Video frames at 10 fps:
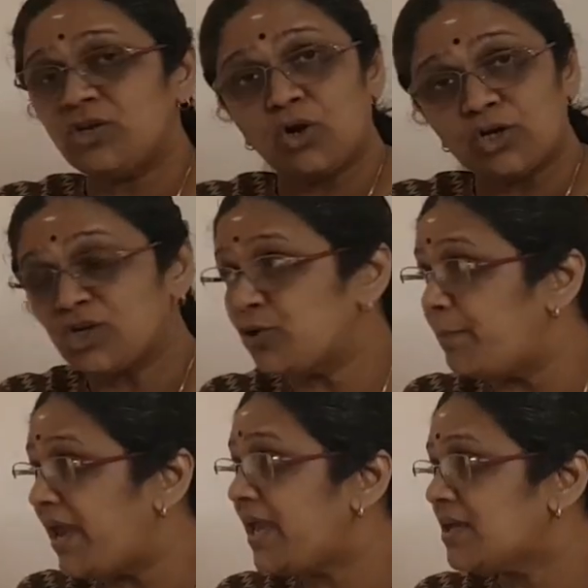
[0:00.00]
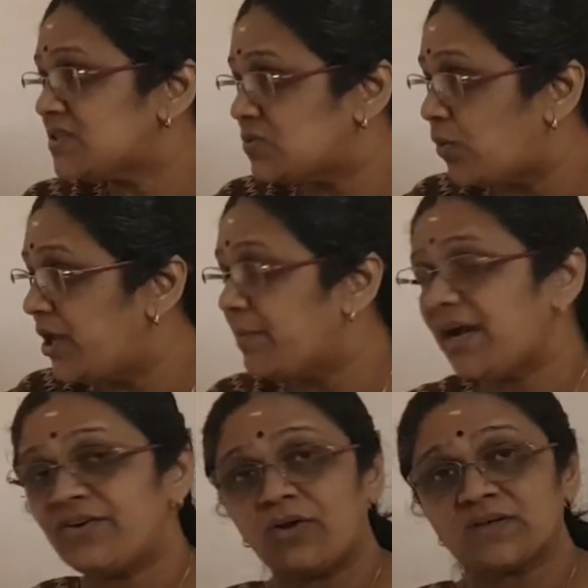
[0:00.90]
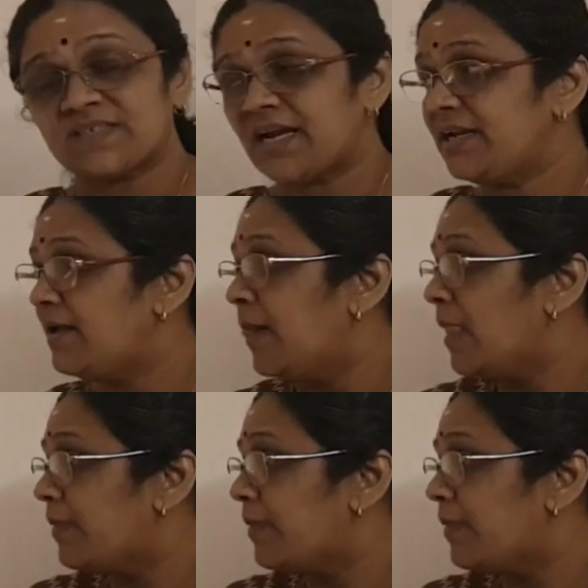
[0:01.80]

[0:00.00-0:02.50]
In order to make sodium hydroxide,